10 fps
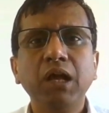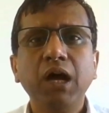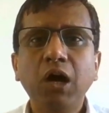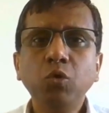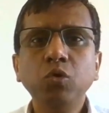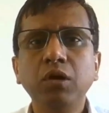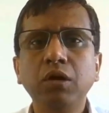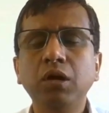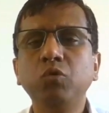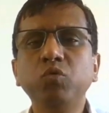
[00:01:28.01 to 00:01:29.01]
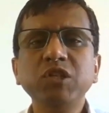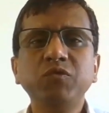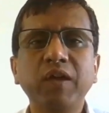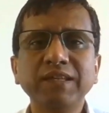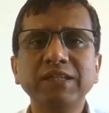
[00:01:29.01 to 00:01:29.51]
how which
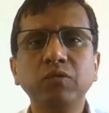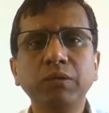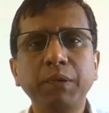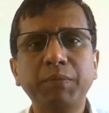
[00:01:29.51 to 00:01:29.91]
phases will be